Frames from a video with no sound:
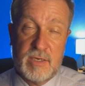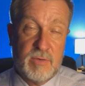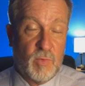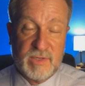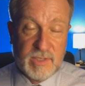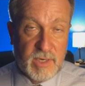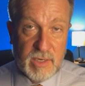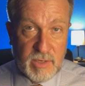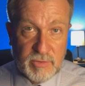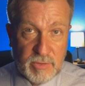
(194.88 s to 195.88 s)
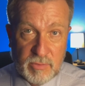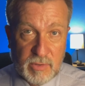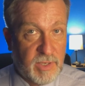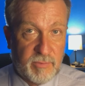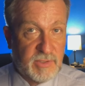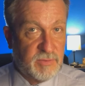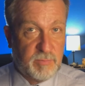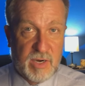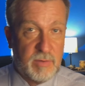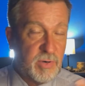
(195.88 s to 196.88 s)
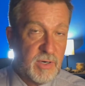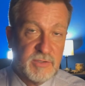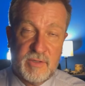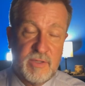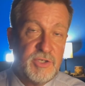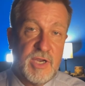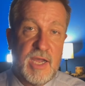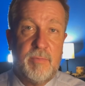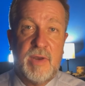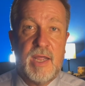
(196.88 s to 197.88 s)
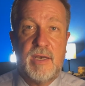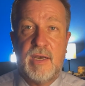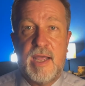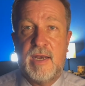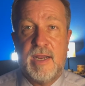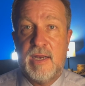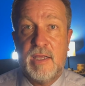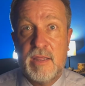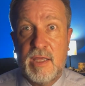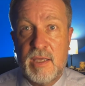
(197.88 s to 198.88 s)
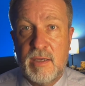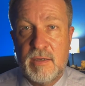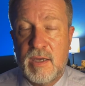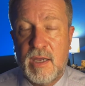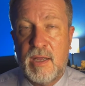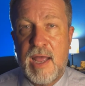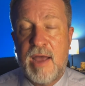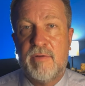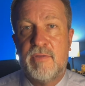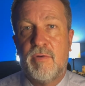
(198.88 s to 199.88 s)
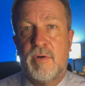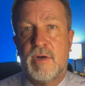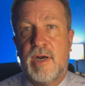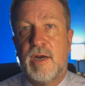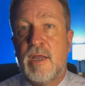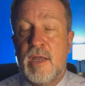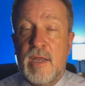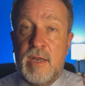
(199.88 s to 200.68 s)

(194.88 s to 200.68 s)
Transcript: wasn't unusual, it was part and parcel of the job, not anything out of the ordinary.